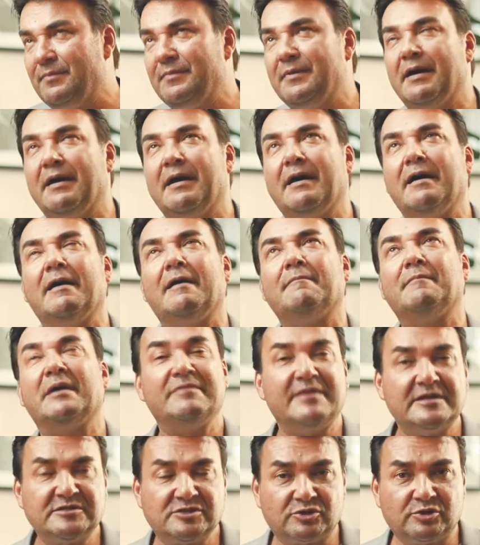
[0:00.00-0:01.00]
um, and
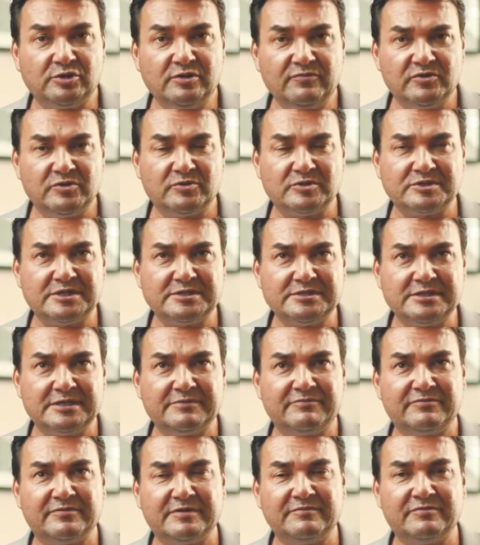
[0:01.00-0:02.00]
that's true yours, isn't it
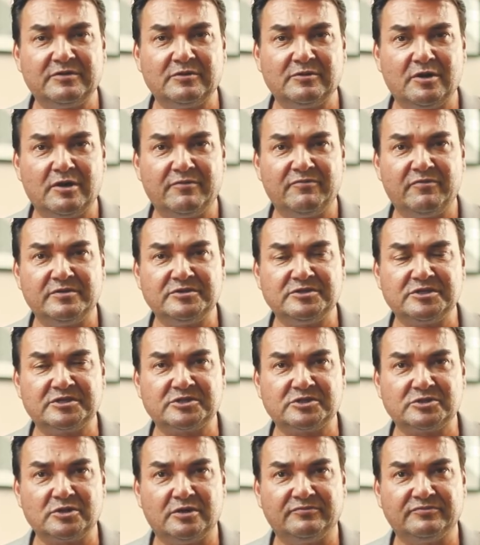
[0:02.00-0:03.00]
if, if your life is
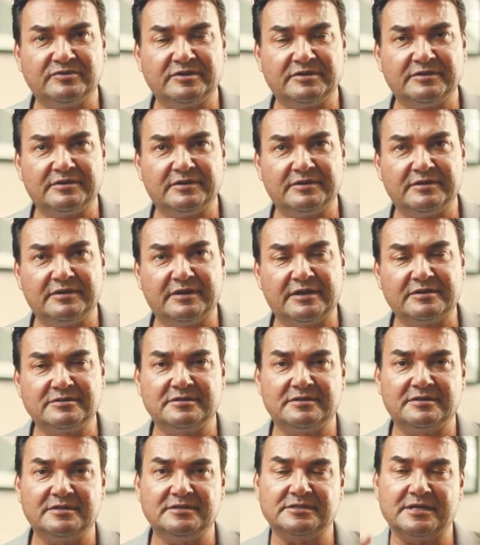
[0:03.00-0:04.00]
just soft and you get to
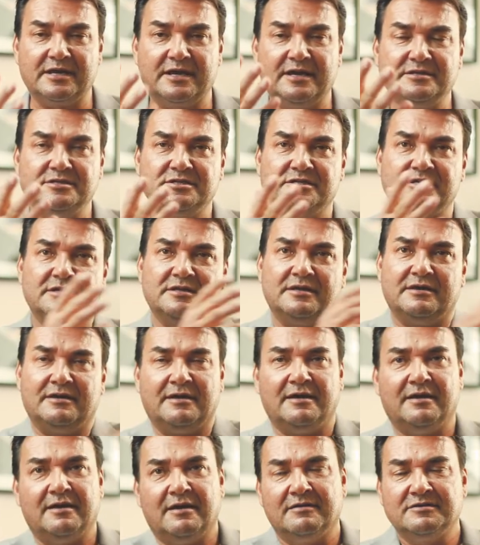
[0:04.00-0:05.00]
this age and
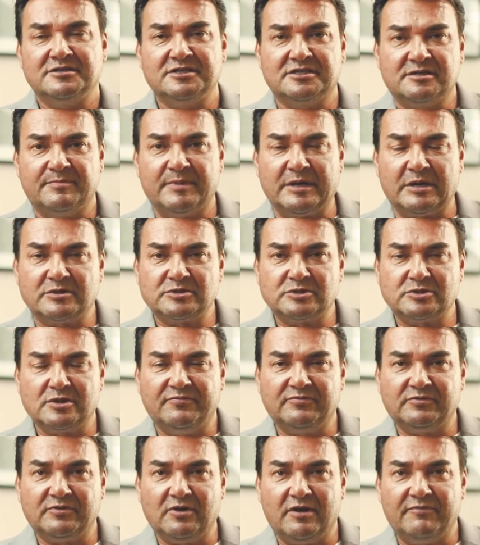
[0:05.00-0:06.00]
just about a
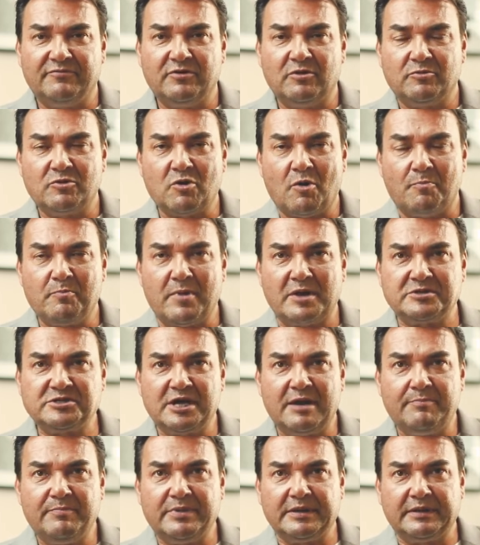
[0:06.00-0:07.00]
soft life not much
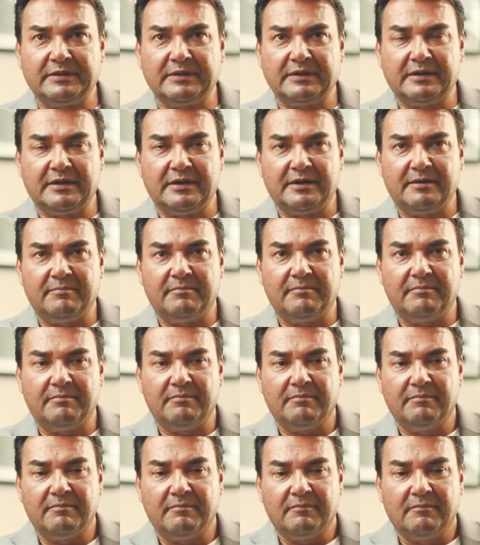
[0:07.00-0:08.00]
happening um,
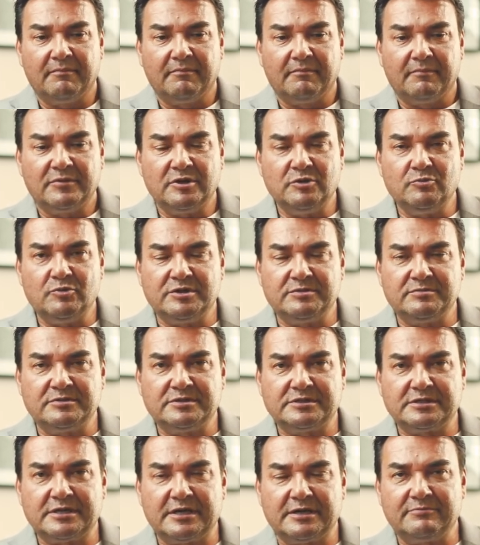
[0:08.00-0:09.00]
you
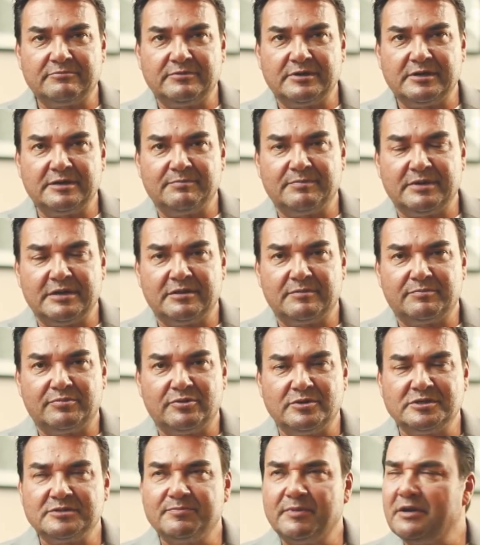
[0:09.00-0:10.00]
wouldn't uh, really be the
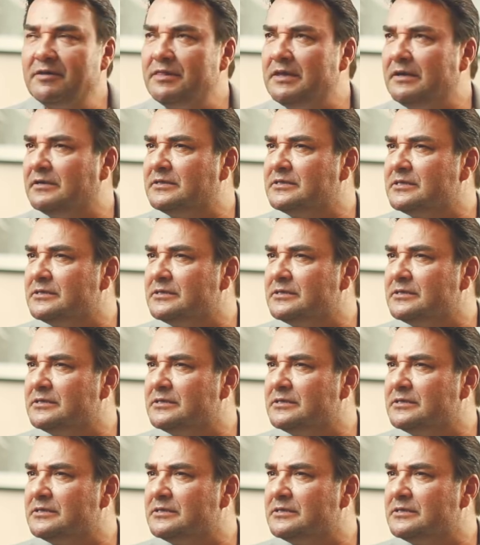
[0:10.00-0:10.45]
person but i think it's